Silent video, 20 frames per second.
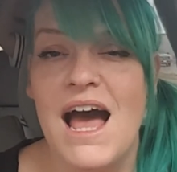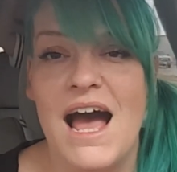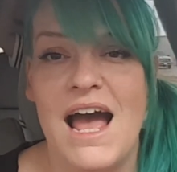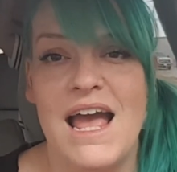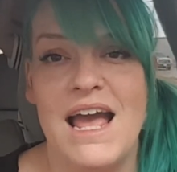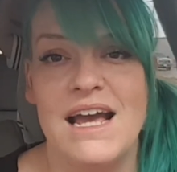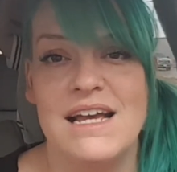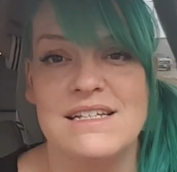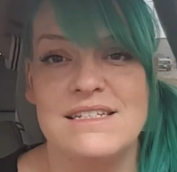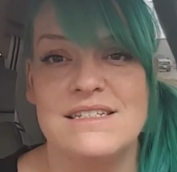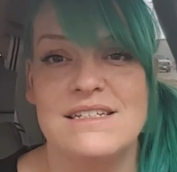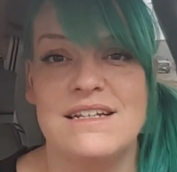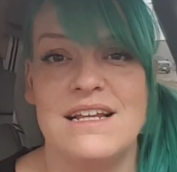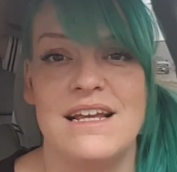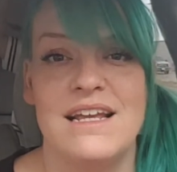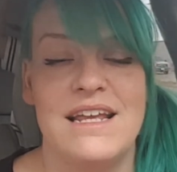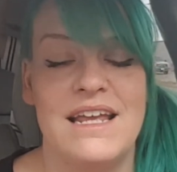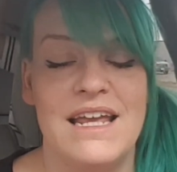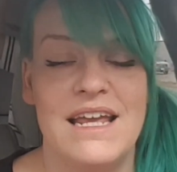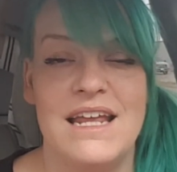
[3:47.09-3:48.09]
I ask
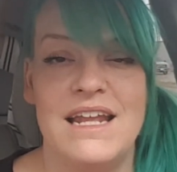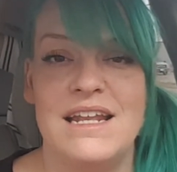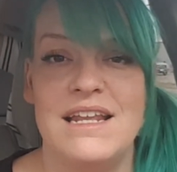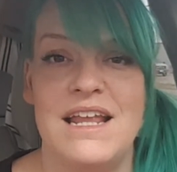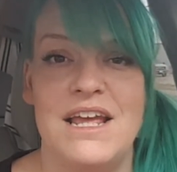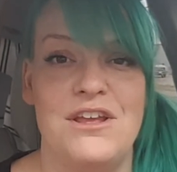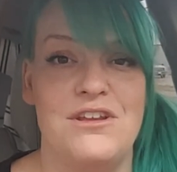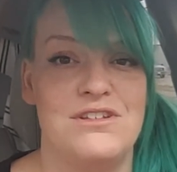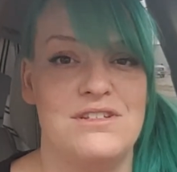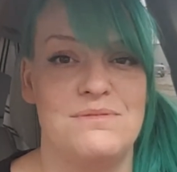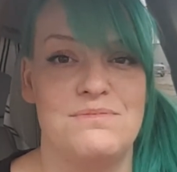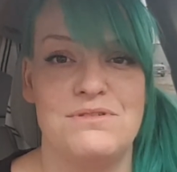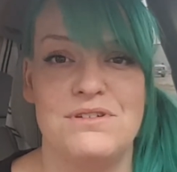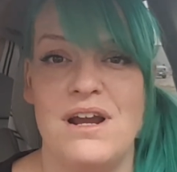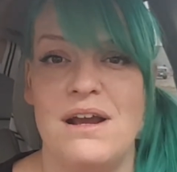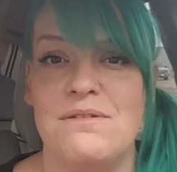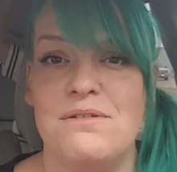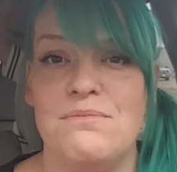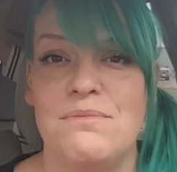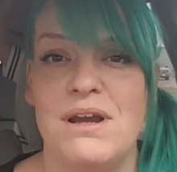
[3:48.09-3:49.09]
again that you
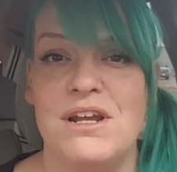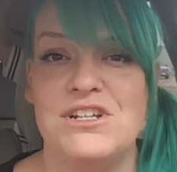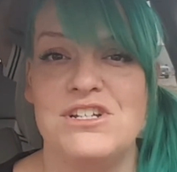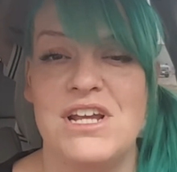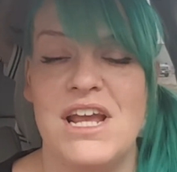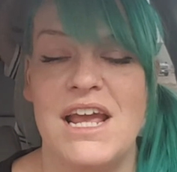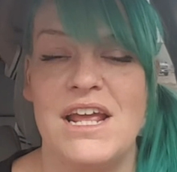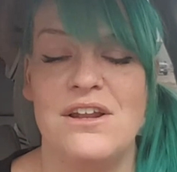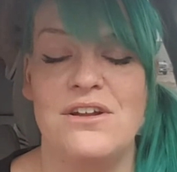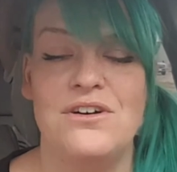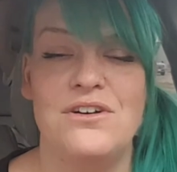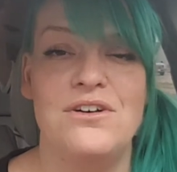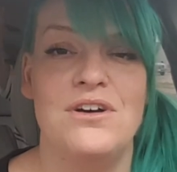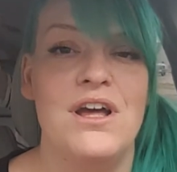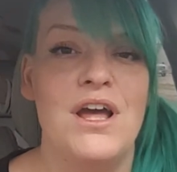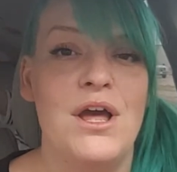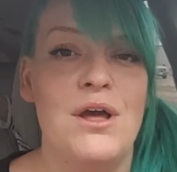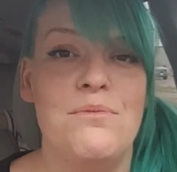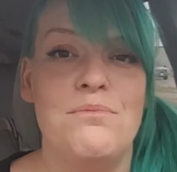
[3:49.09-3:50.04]
subscribe to my channel.